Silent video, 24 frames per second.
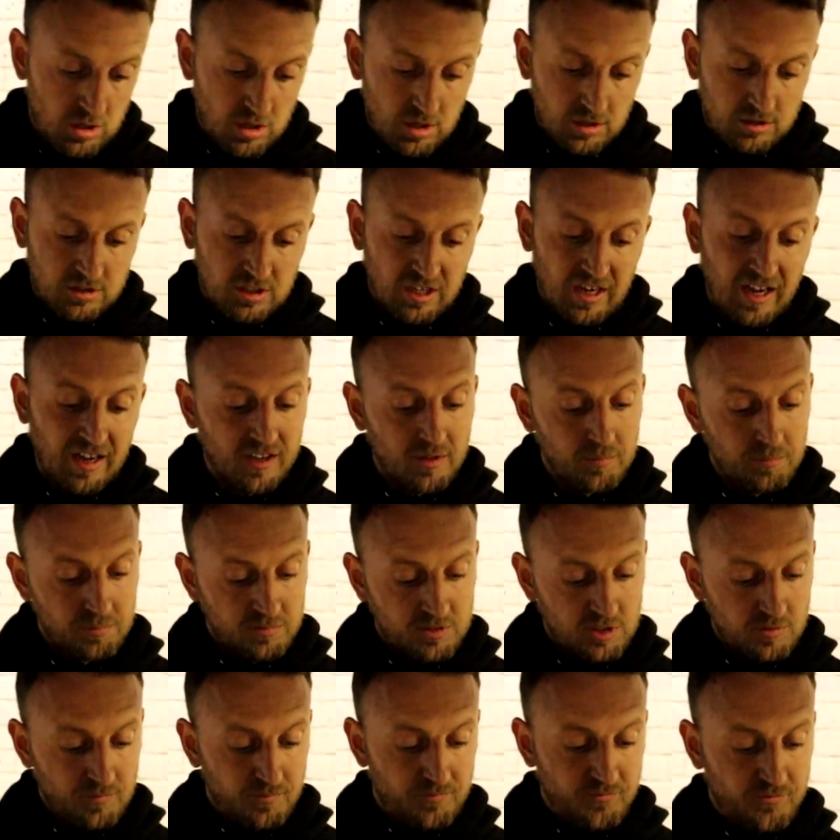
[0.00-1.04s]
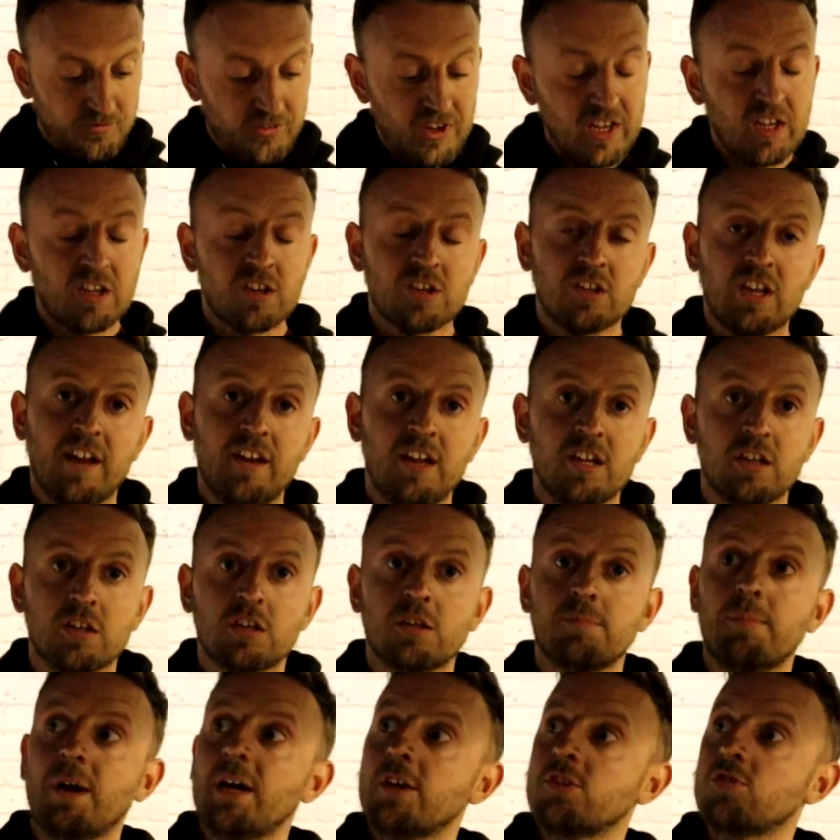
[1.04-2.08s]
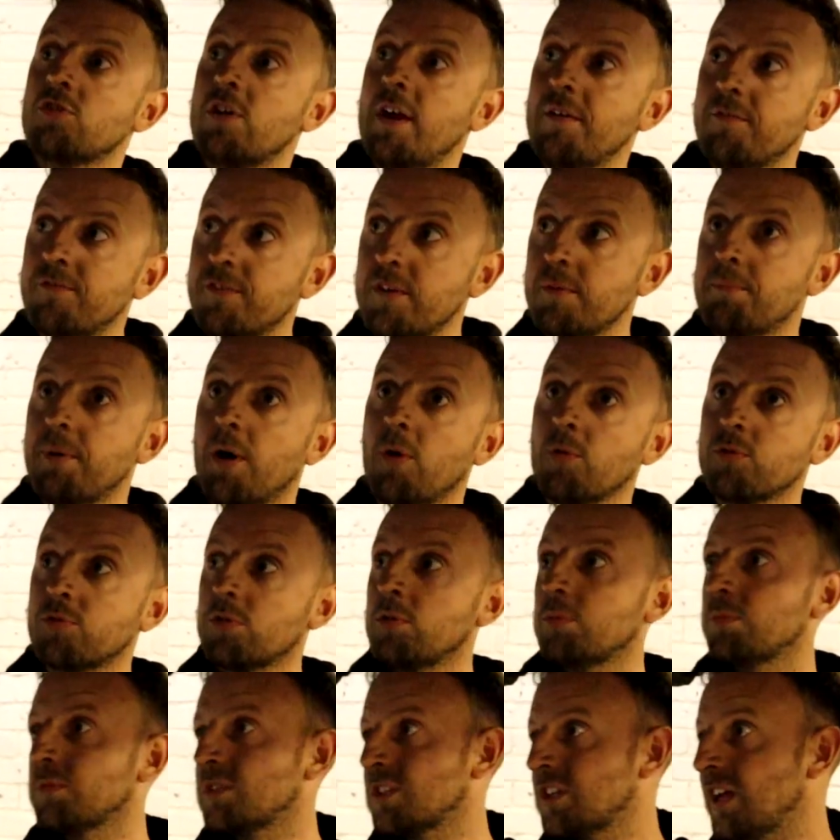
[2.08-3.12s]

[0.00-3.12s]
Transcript: attack and fix that in to make sure everything bolts up,